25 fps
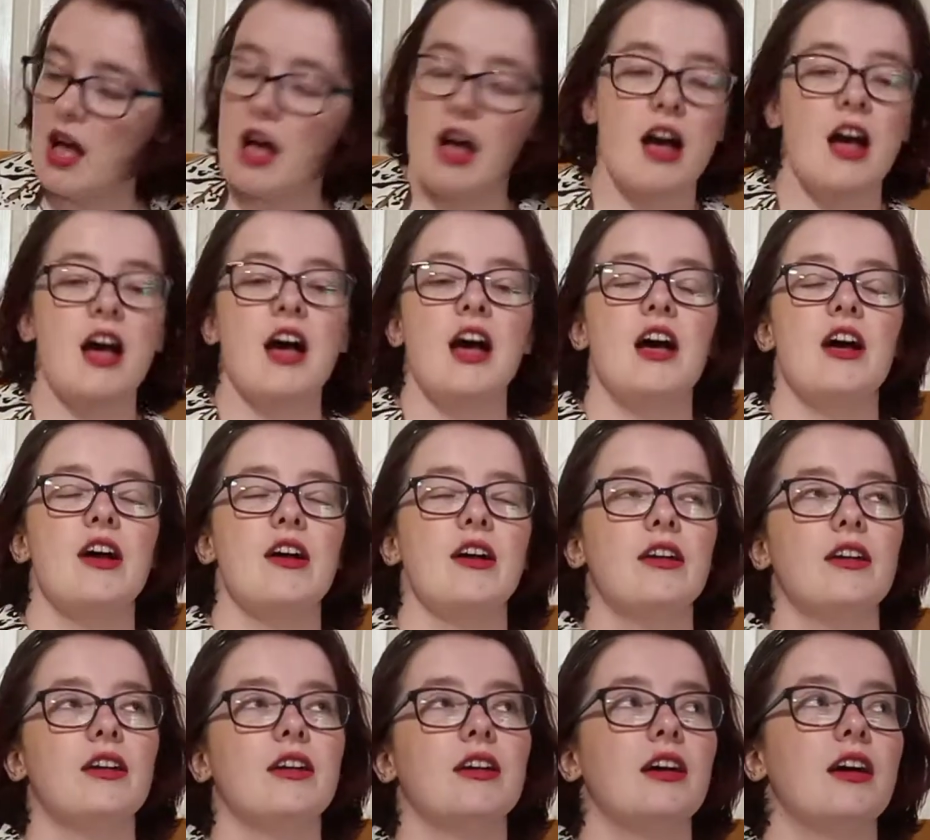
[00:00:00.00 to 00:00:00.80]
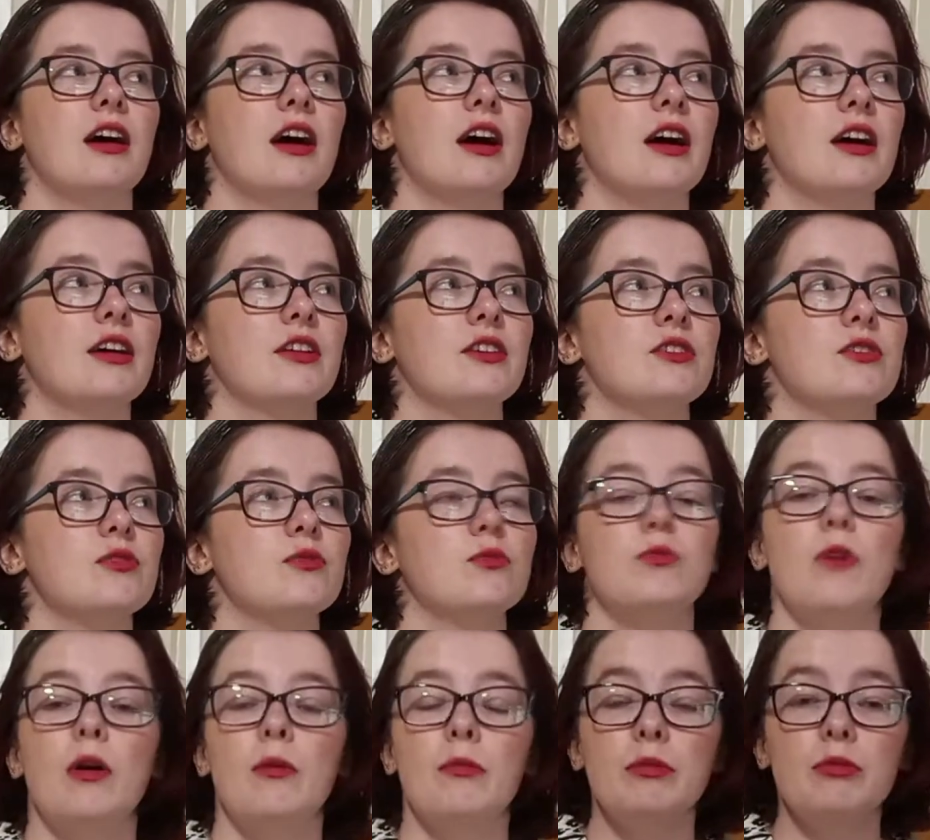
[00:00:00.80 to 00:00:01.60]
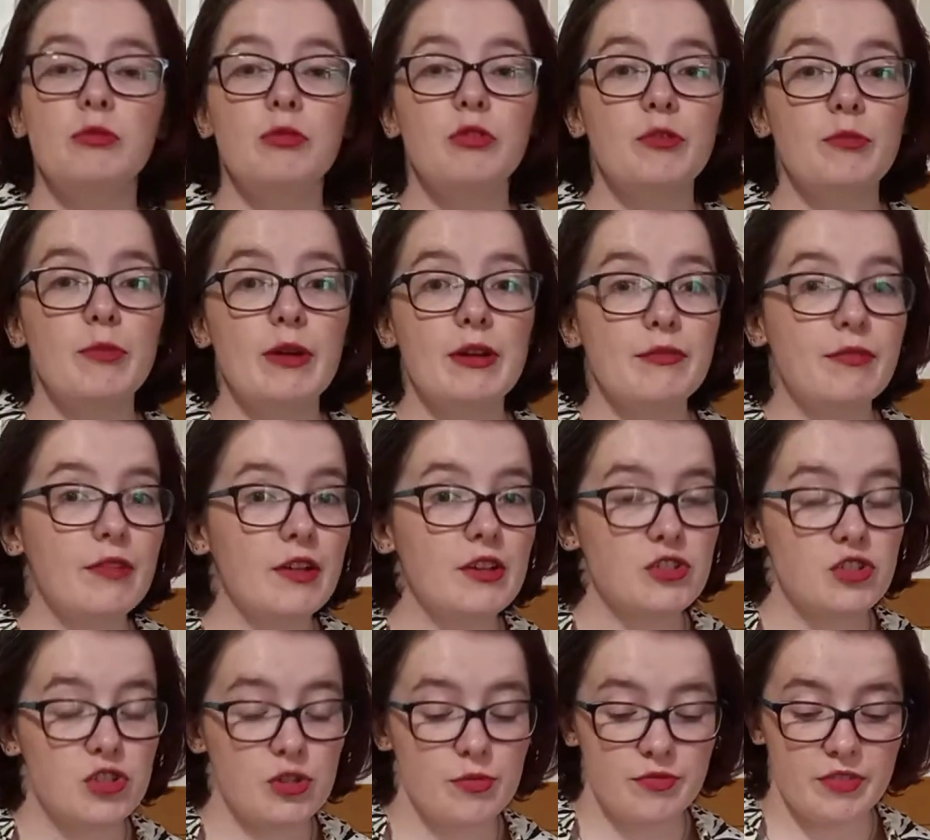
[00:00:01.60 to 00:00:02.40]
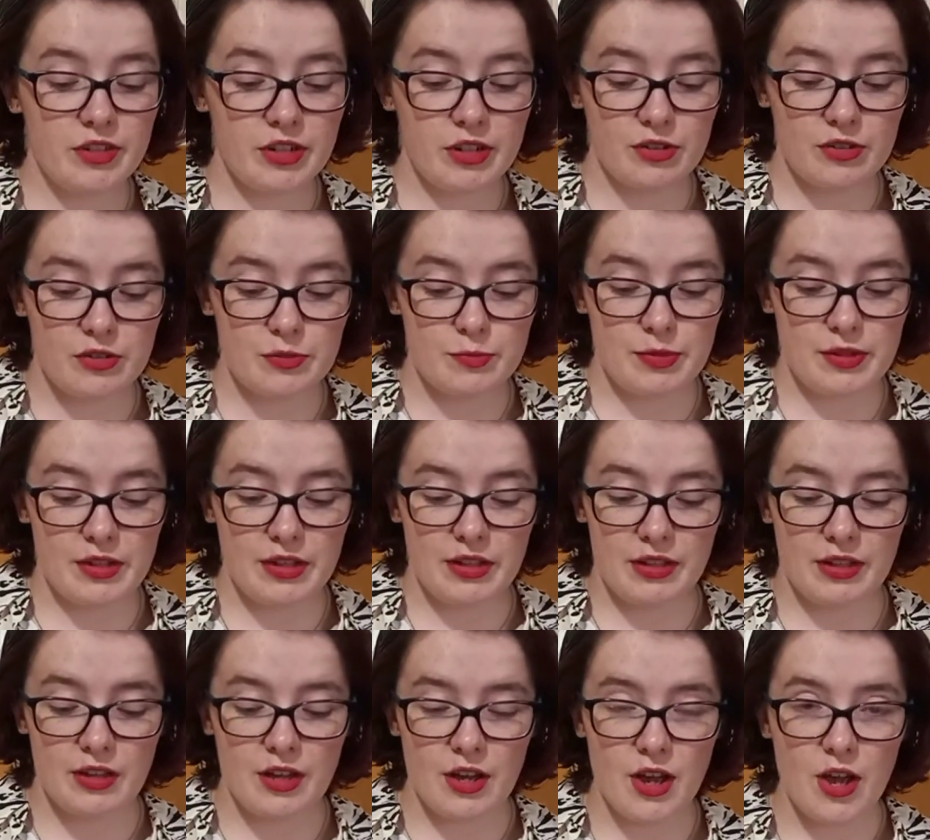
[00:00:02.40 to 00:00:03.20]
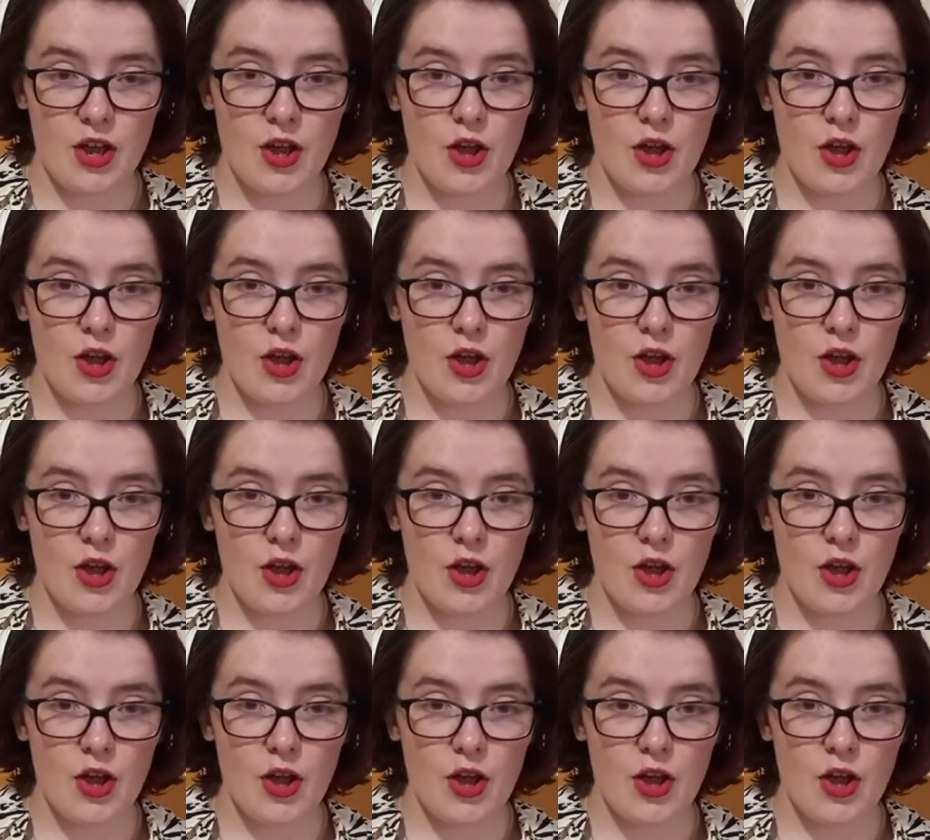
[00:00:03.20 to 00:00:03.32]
And what would one of my Flosstube videos be